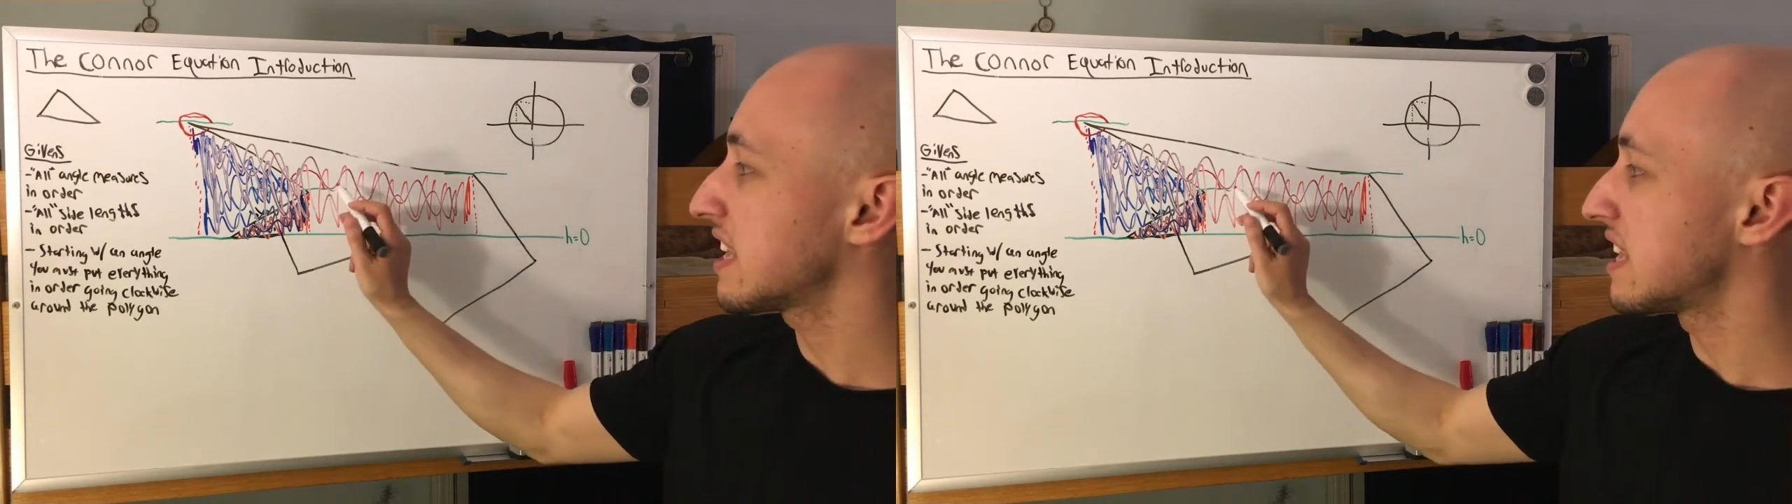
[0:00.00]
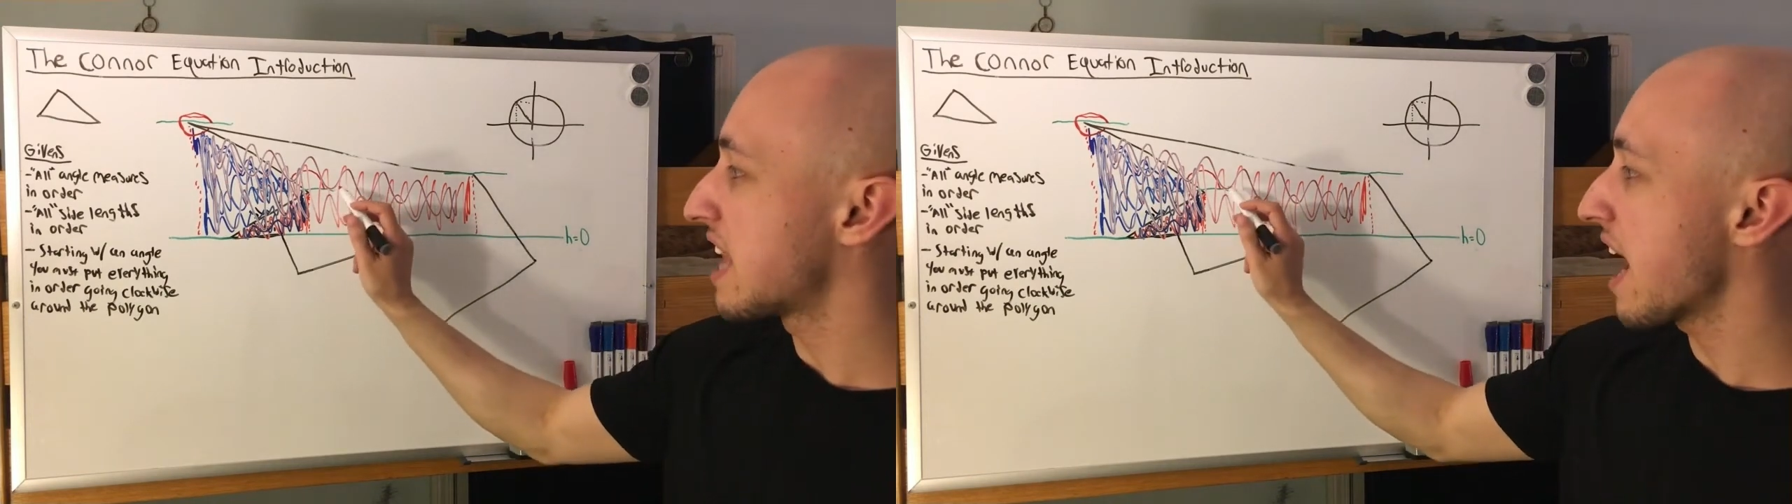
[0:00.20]

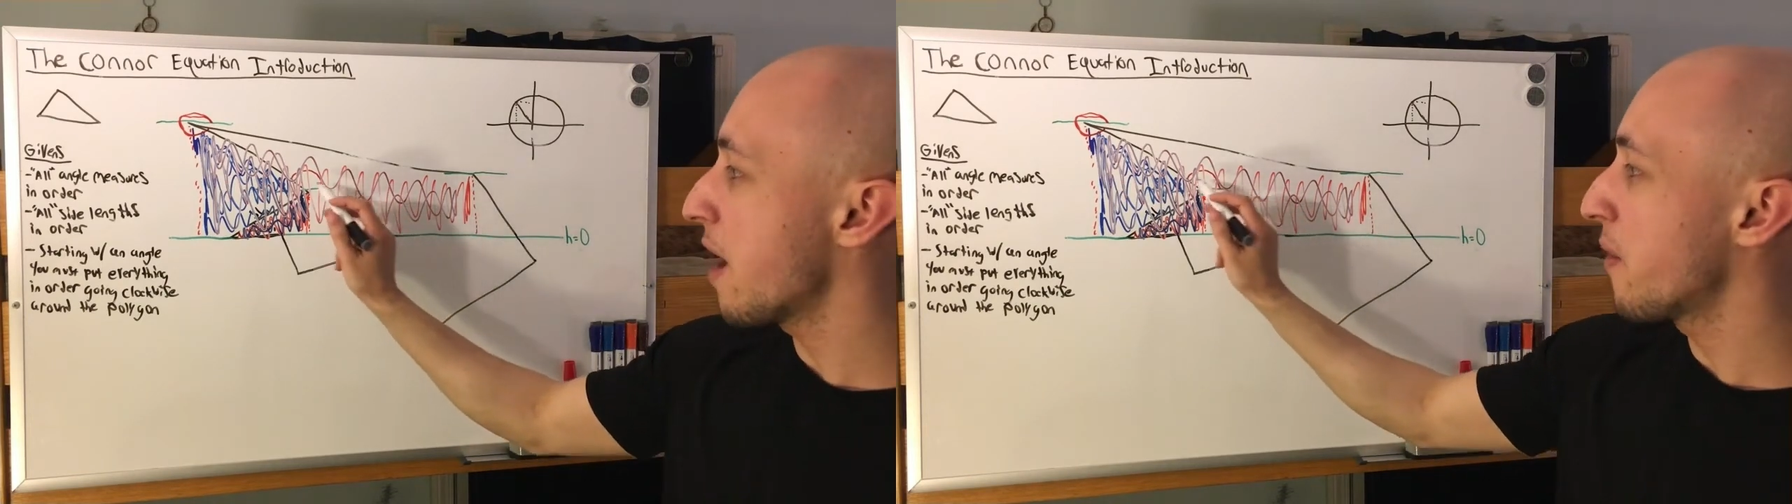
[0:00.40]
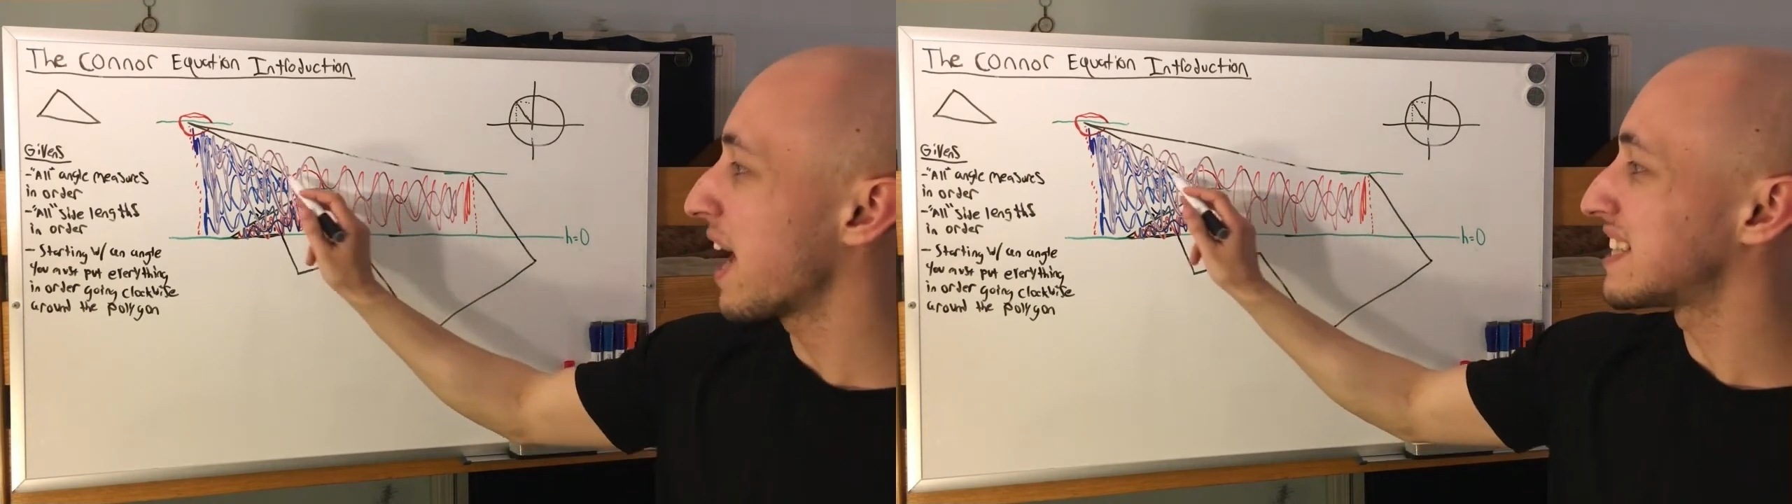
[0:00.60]

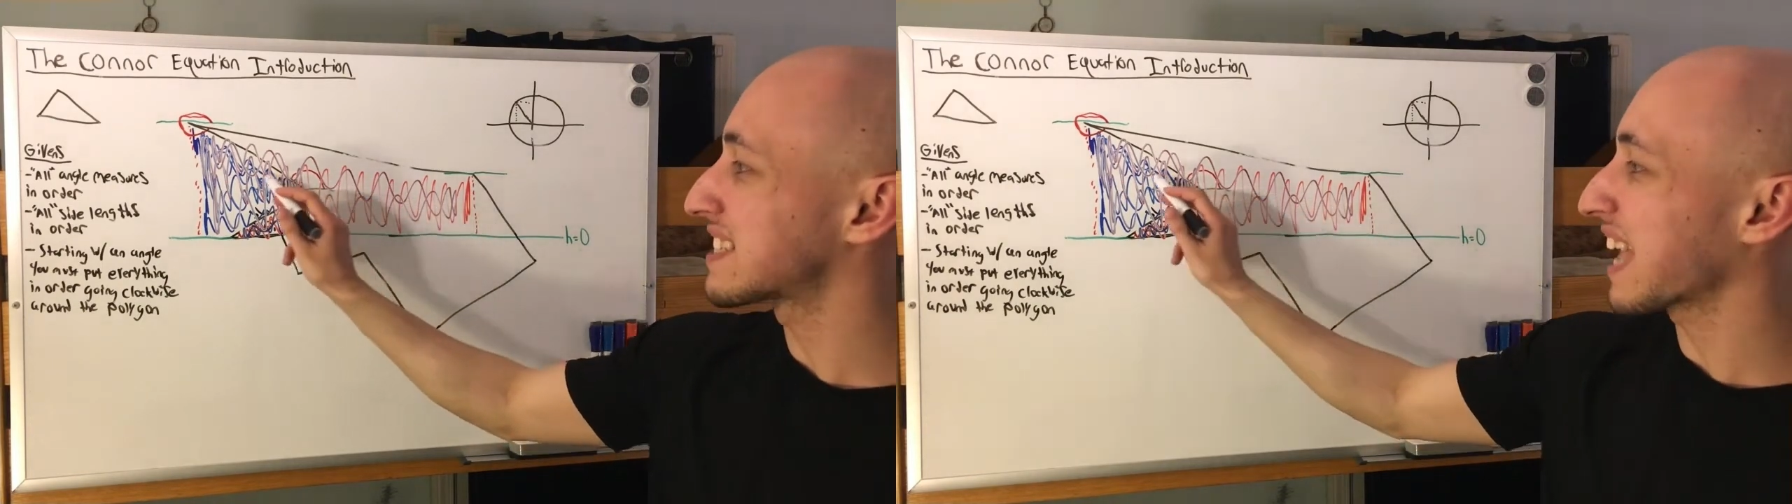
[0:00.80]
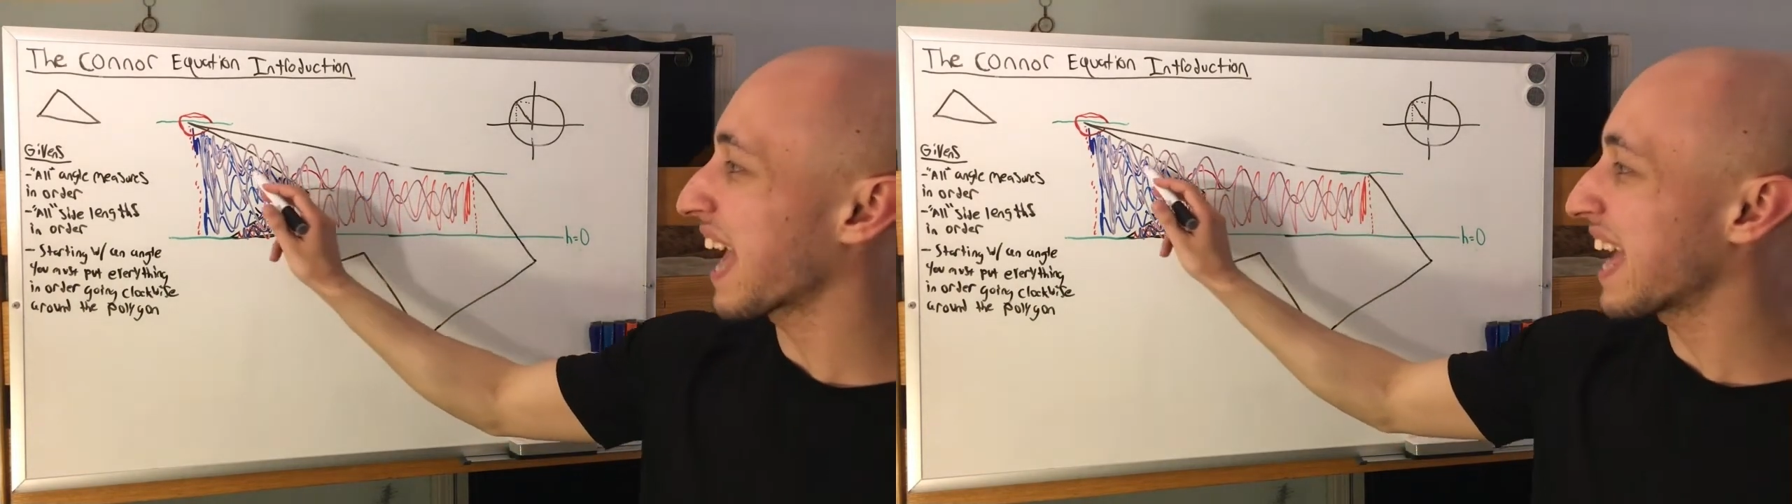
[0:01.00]
now has
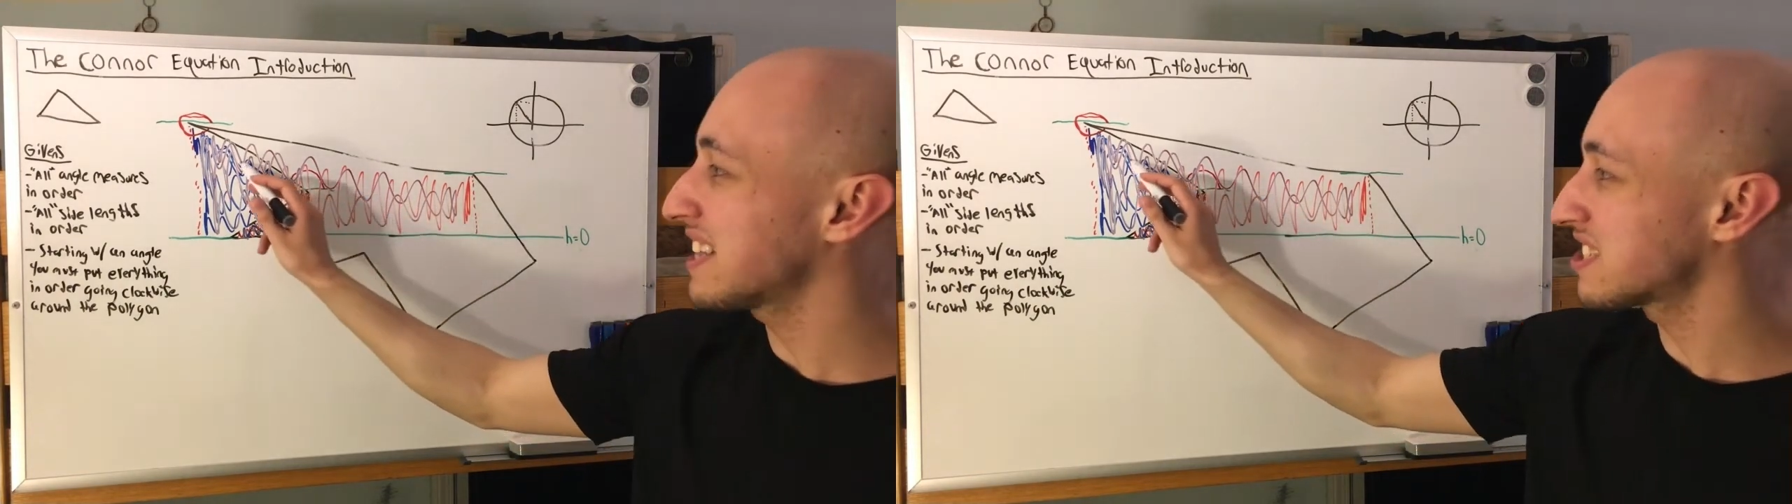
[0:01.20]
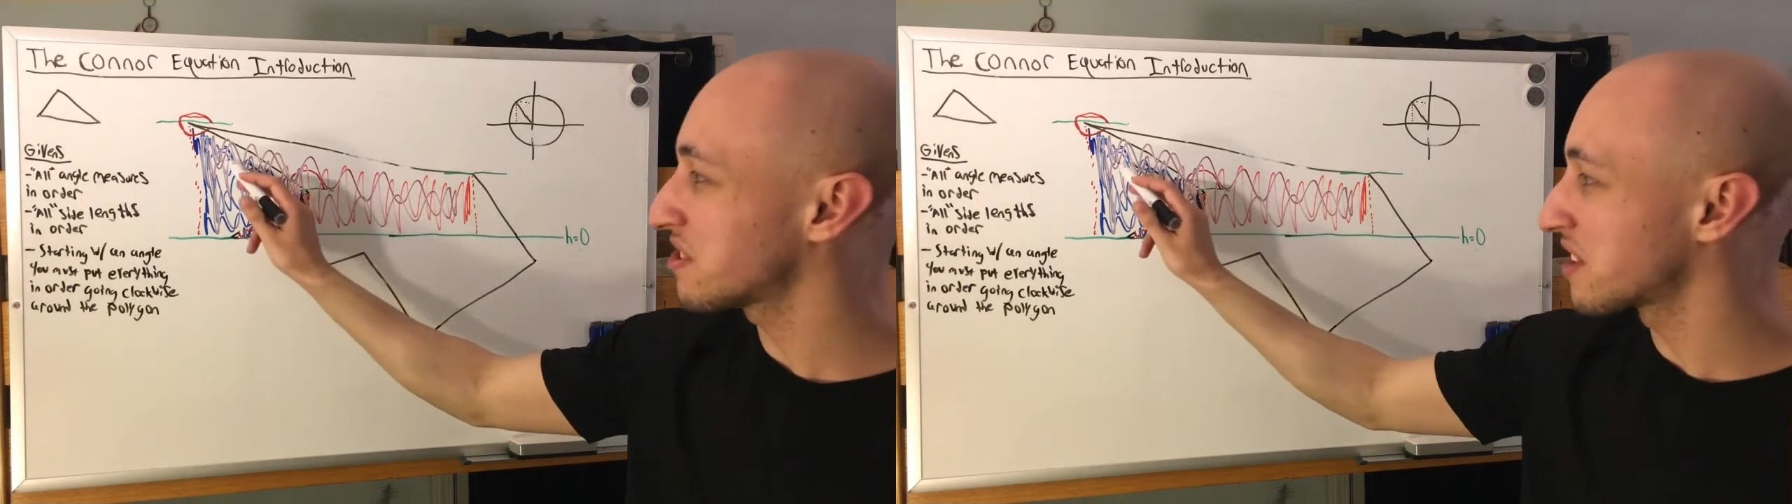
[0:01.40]

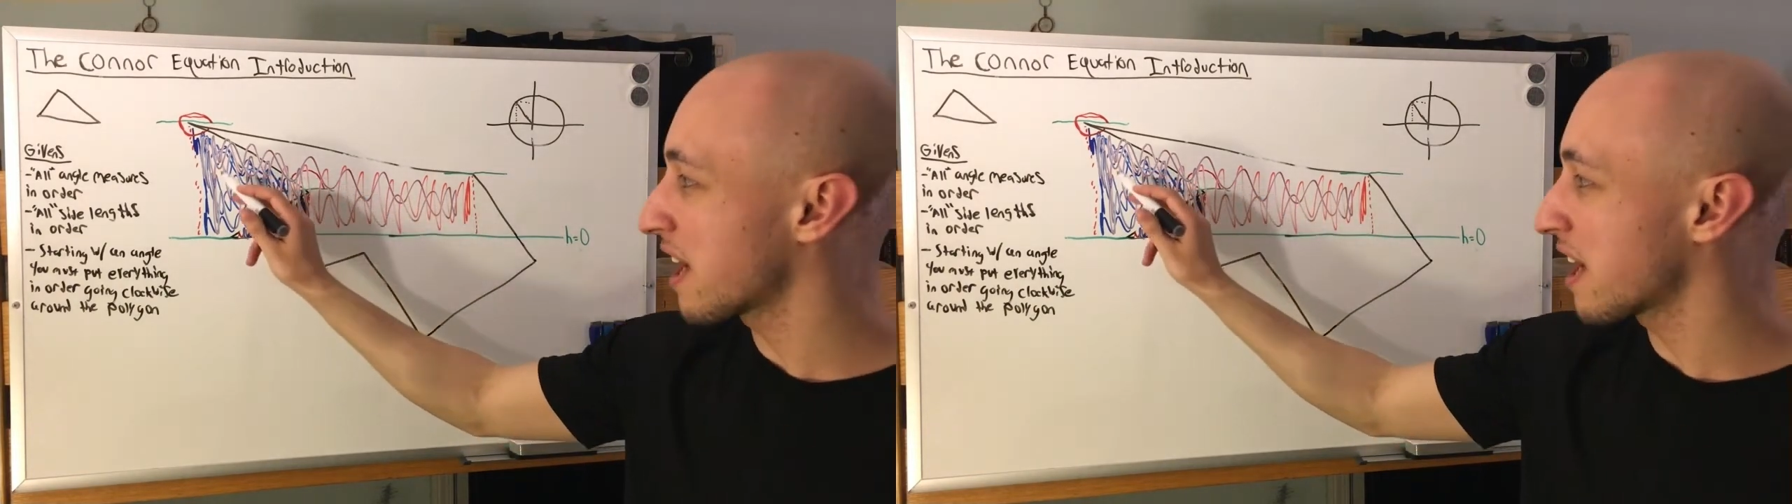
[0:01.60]
canceled